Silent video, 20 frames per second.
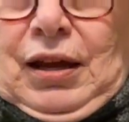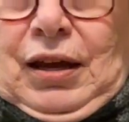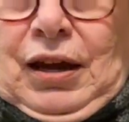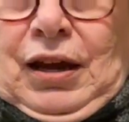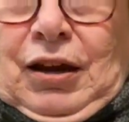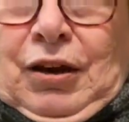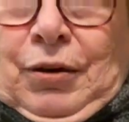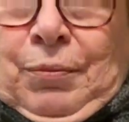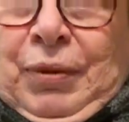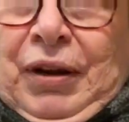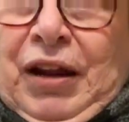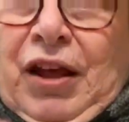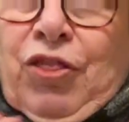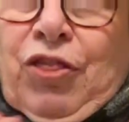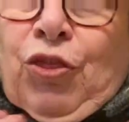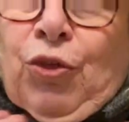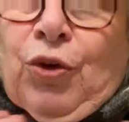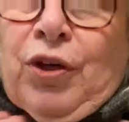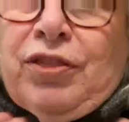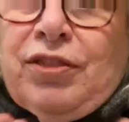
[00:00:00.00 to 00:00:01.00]
But I
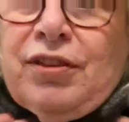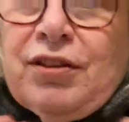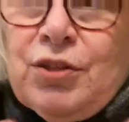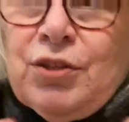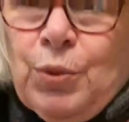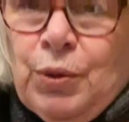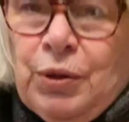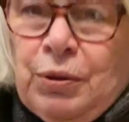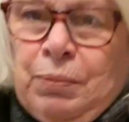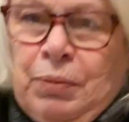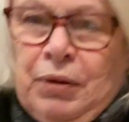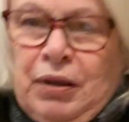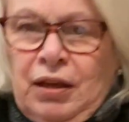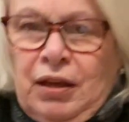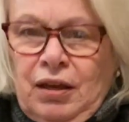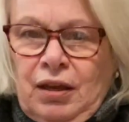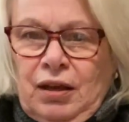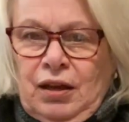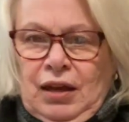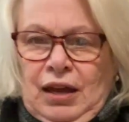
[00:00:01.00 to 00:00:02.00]
thought this would
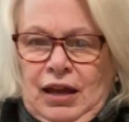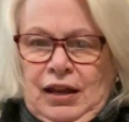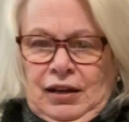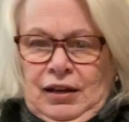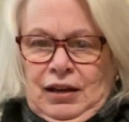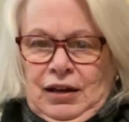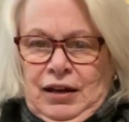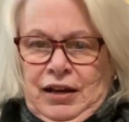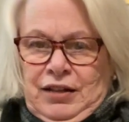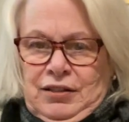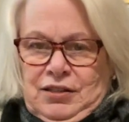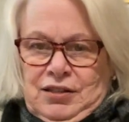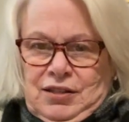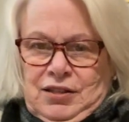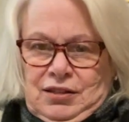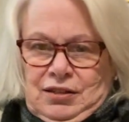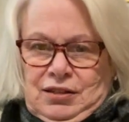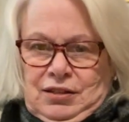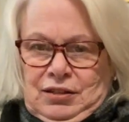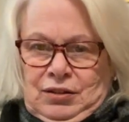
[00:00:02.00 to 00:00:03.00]
be a
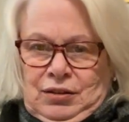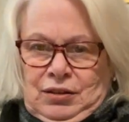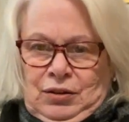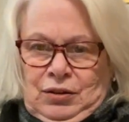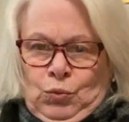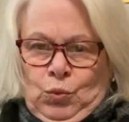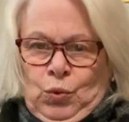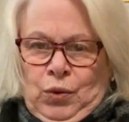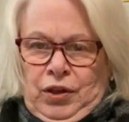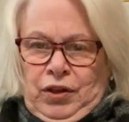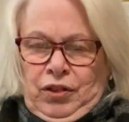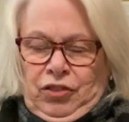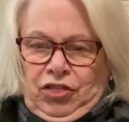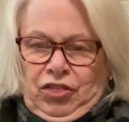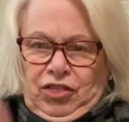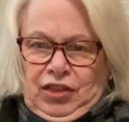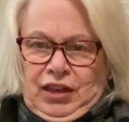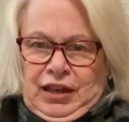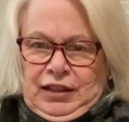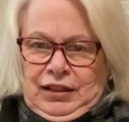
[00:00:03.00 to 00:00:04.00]
nice
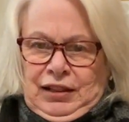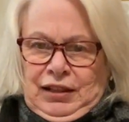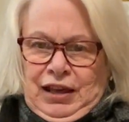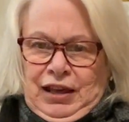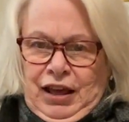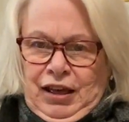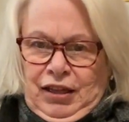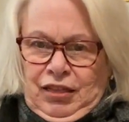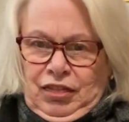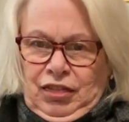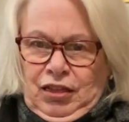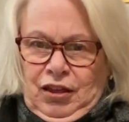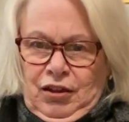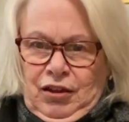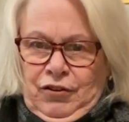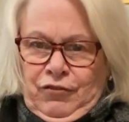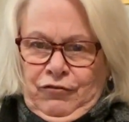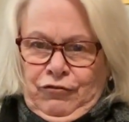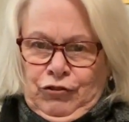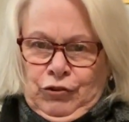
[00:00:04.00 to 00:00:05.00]
width and length
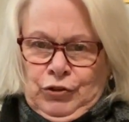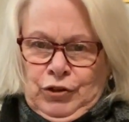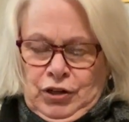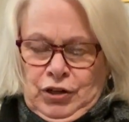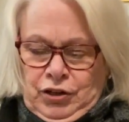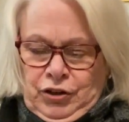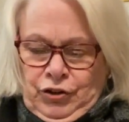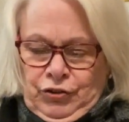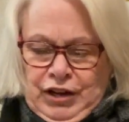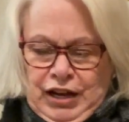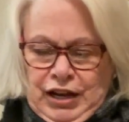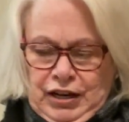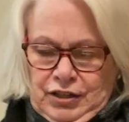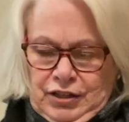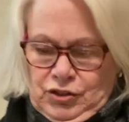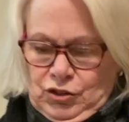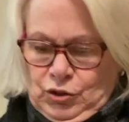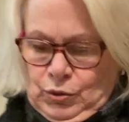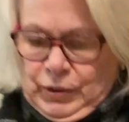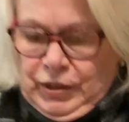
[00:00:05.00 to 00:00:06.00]
for a granny
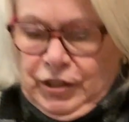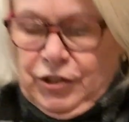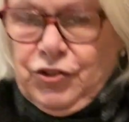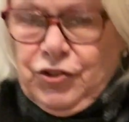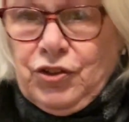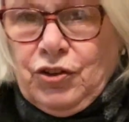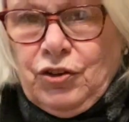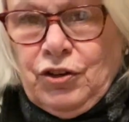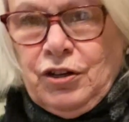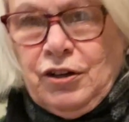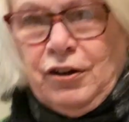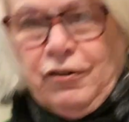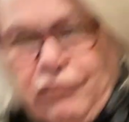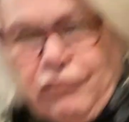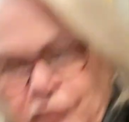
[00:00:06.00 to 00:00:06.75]
square scarf.